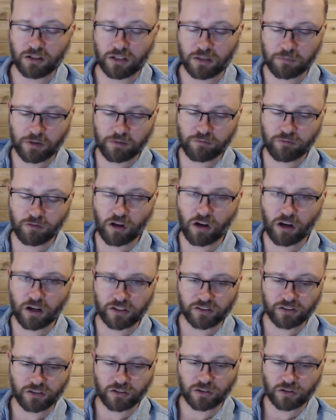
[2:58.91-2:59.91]
in my vlogs
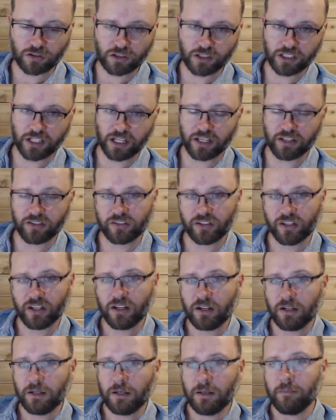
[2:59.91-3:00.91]
in the early days,
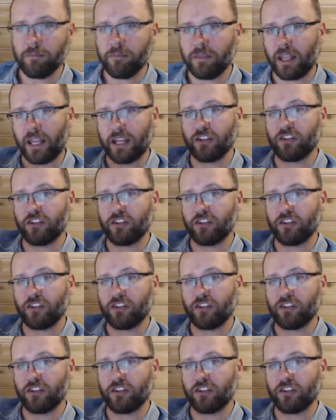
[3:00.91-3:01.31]
and